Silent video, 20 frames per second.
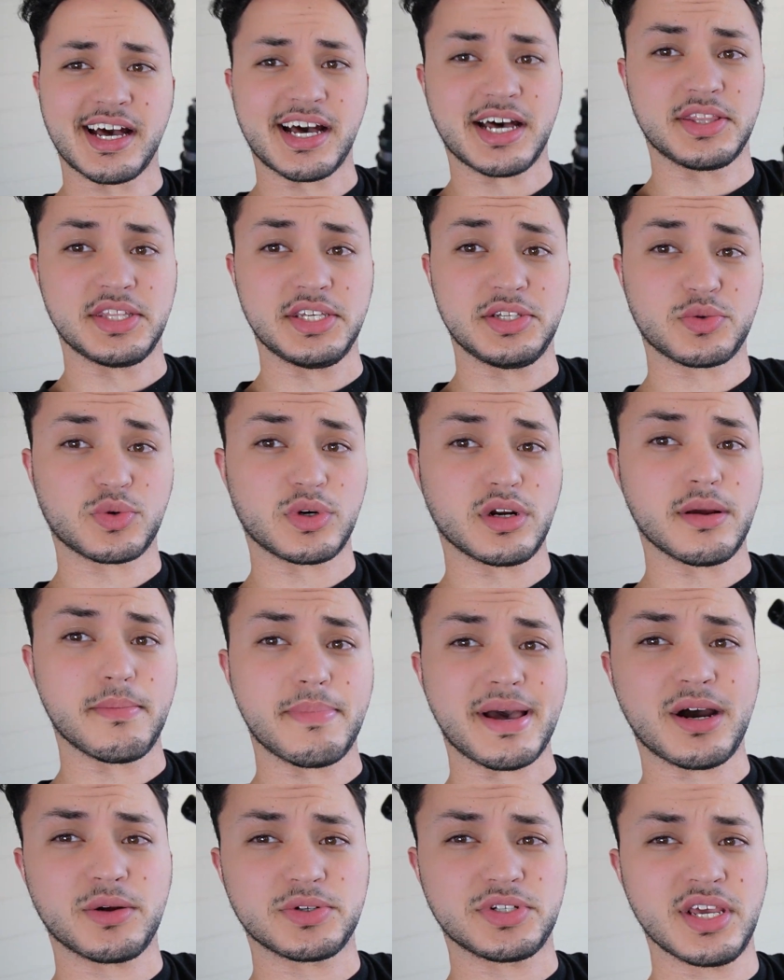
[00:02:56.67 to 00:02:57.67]
These were
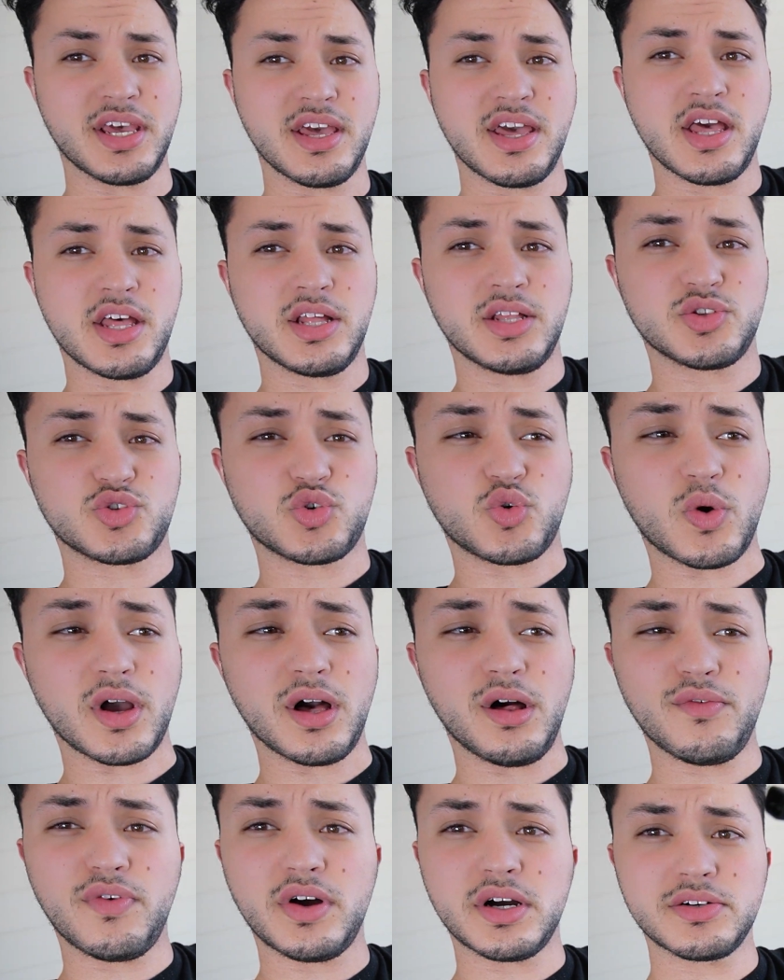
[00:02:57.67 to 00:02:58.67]
about
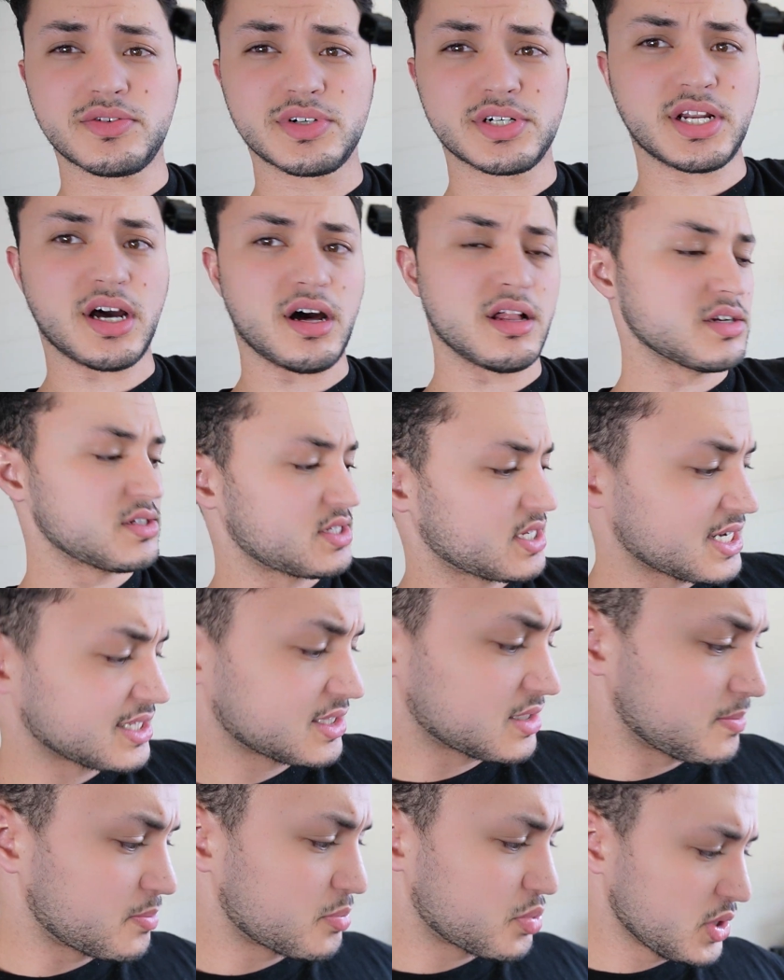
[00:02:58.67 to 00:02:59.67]
$1,200. I got
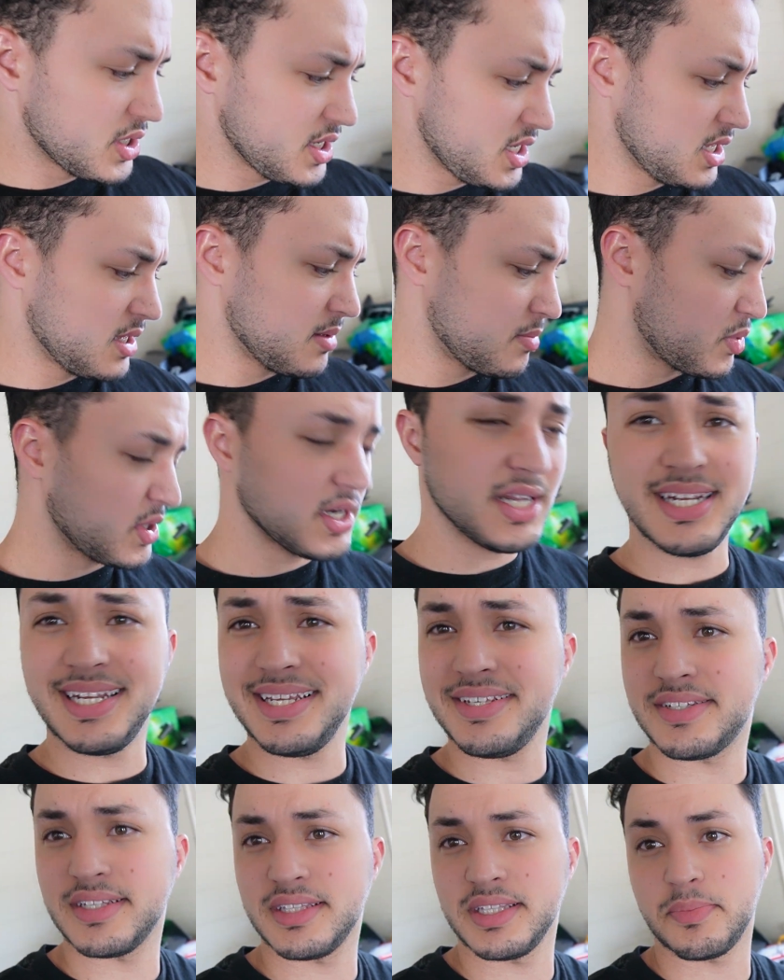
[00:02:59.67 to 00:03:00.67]
them pretty
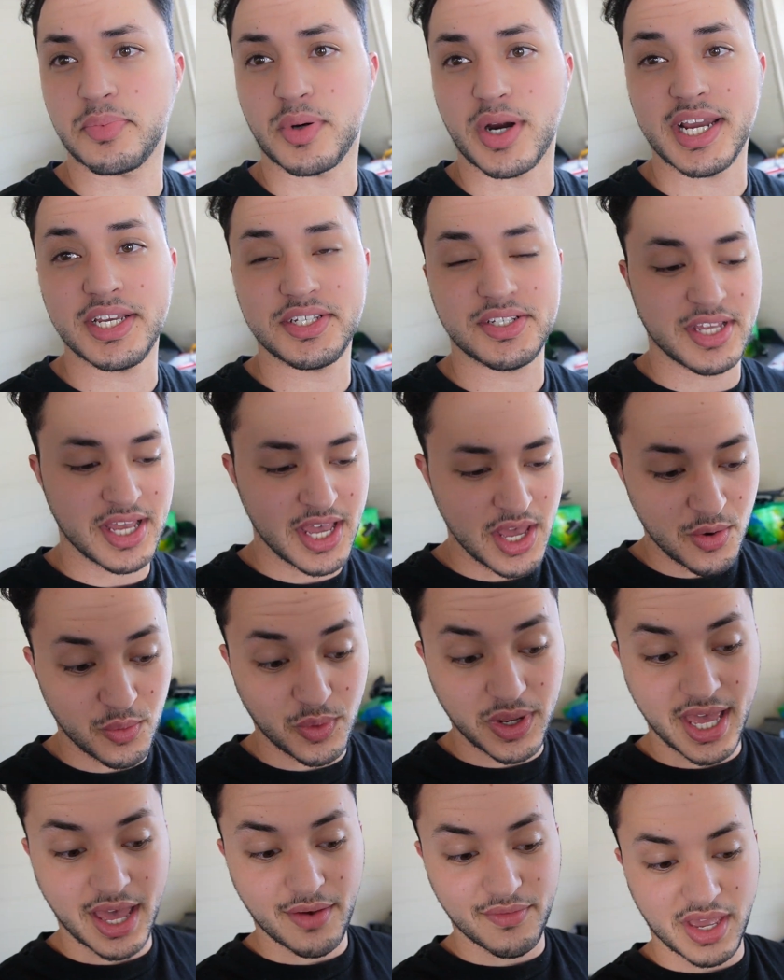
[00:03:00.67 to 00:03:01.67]
decently priced.
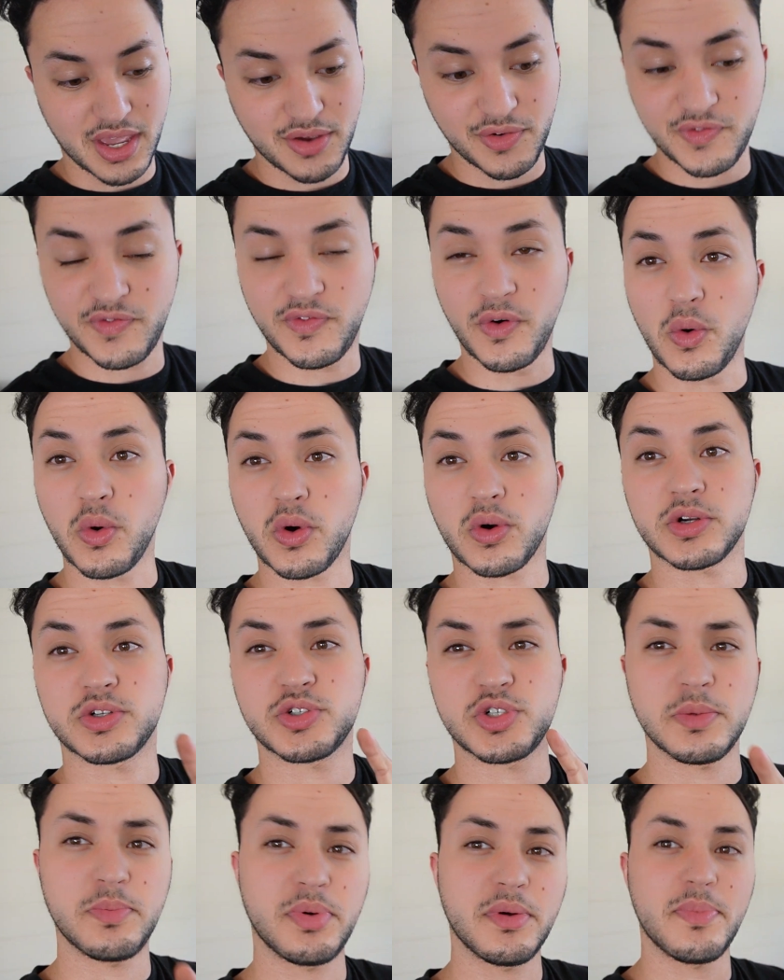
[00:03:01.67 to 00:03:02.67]
We have a 4
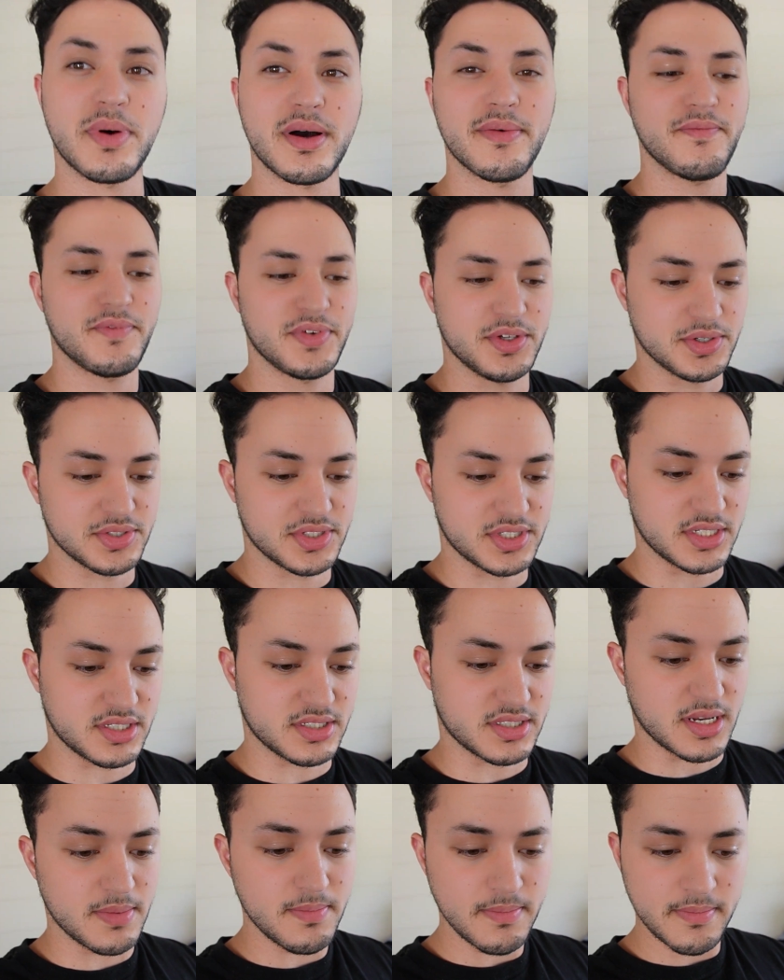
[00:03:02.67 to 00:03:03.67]
triple pump fuel system. I